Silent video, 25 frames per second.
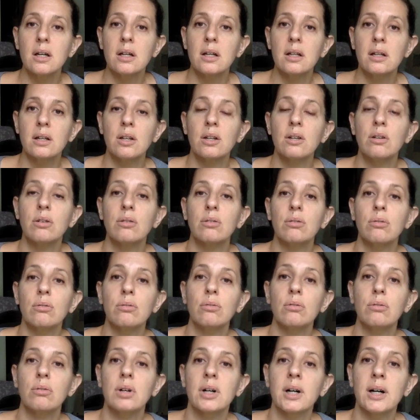
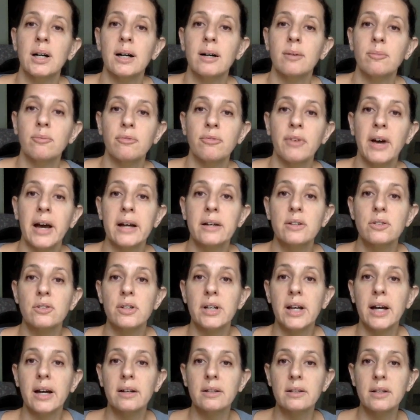new uh, factory
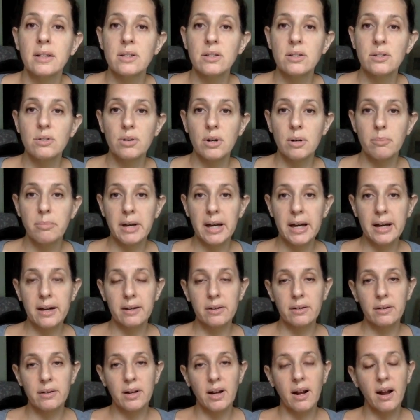outlet store
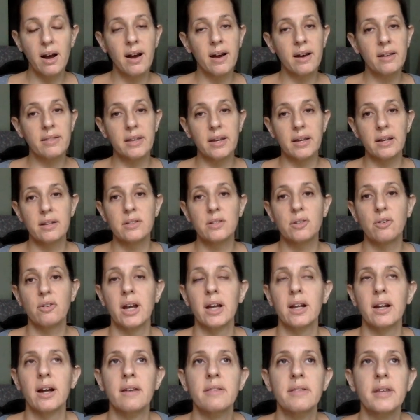pattern. I think it's
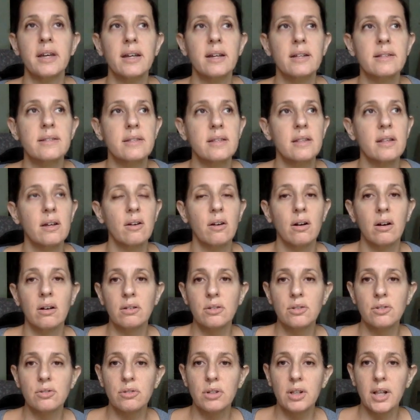great. I think it's in their
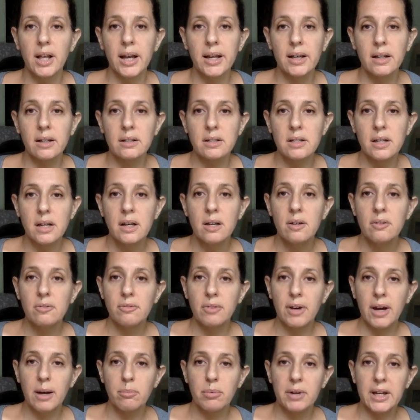ultralight
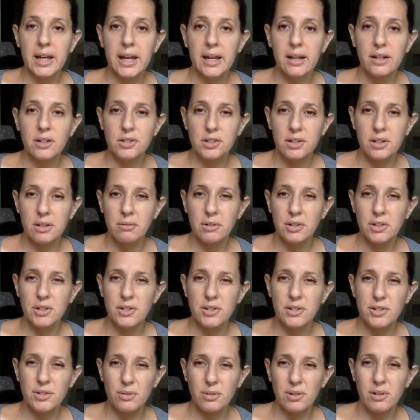fabrication, which is
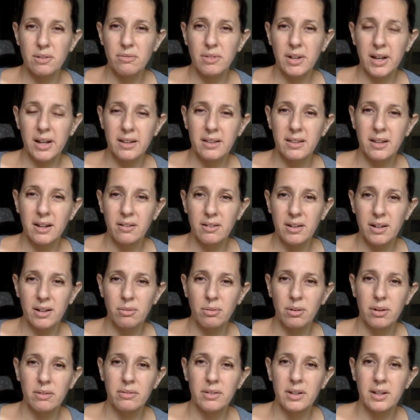sort of like their
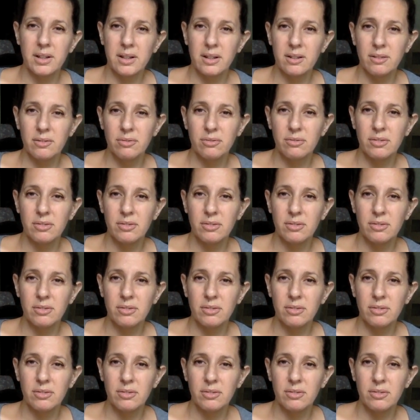equivalent of,